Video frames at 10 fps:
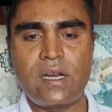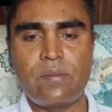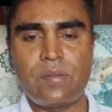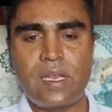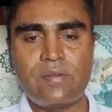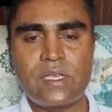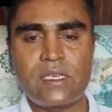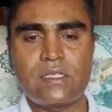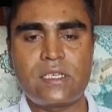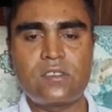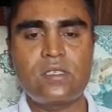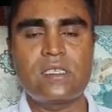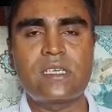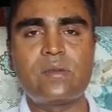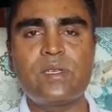a left-handed surgeon
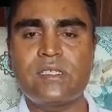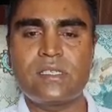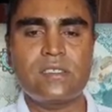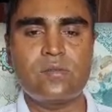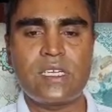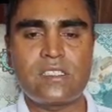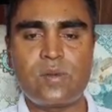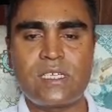it can be just vice